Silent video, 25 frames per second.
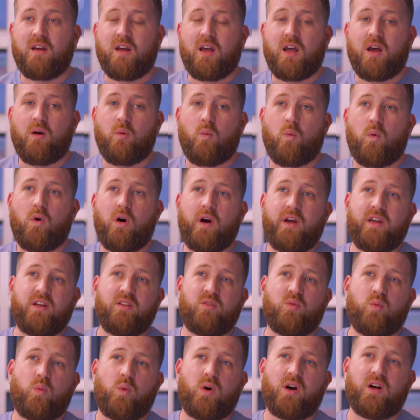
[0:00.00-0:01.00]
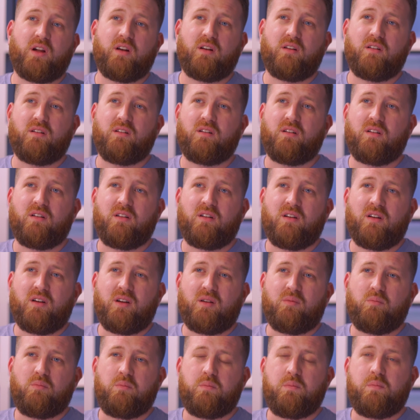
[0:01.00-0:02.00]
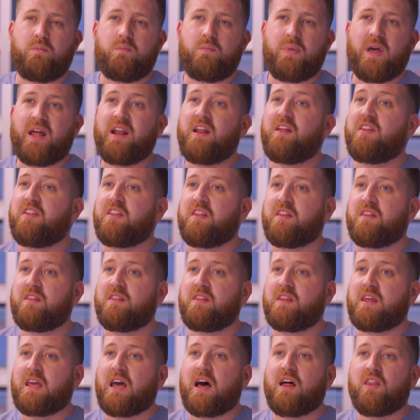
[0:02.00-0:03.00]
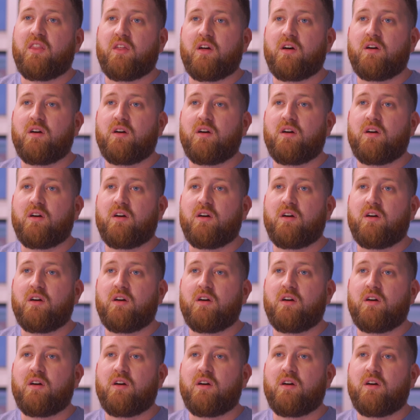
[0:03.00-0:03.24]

and why is one better than the other?